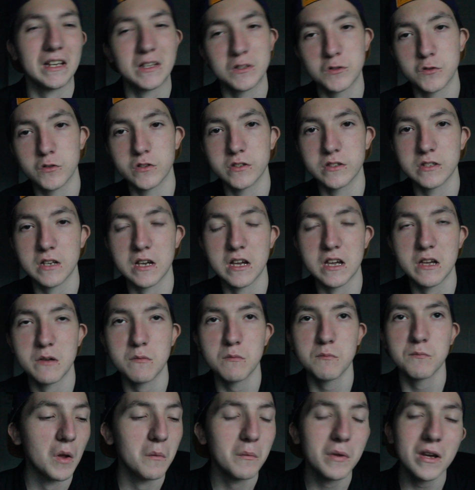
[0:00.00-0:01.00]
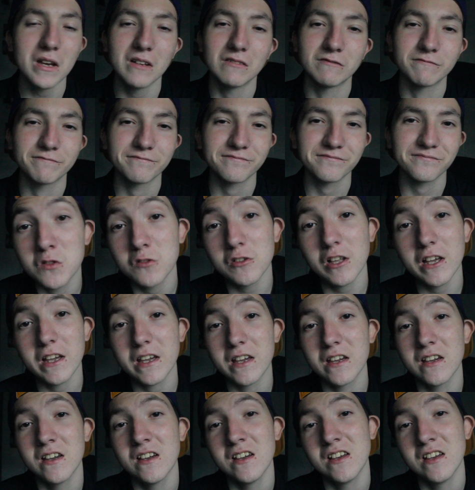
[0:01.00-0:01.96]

Eastern Time. But yeah, so like,